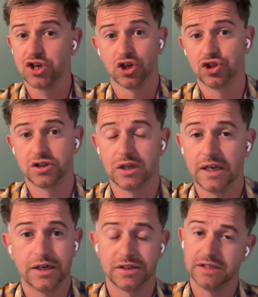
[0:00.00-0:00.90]
again, it's
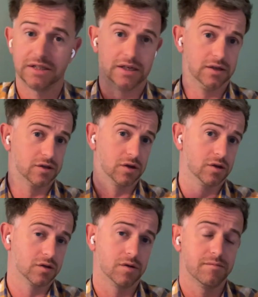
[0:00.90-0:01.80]
not just the leaders, it's
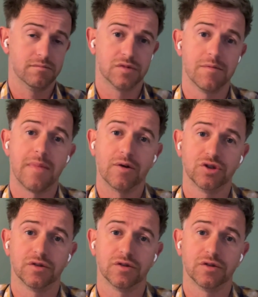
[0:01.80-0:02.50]
the